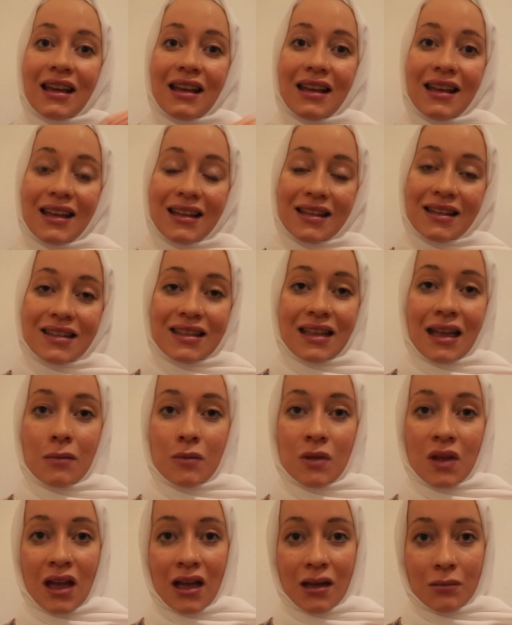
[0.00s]
in the same
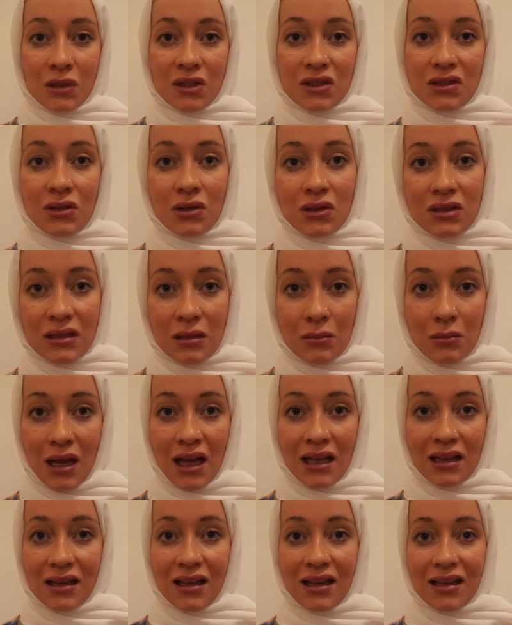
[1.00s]
time is causing
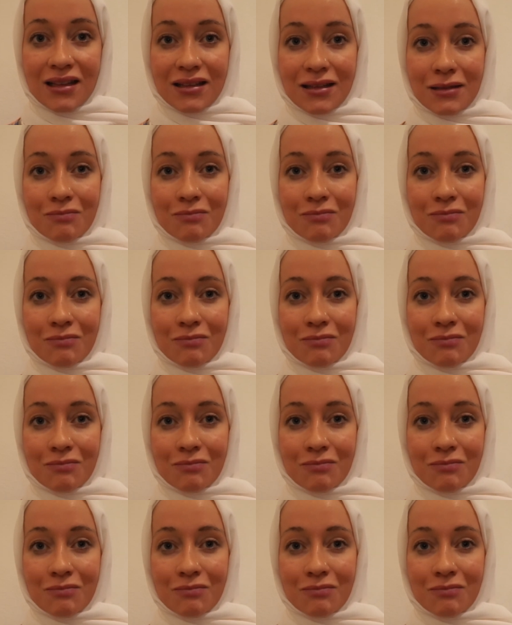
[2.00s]
bad things?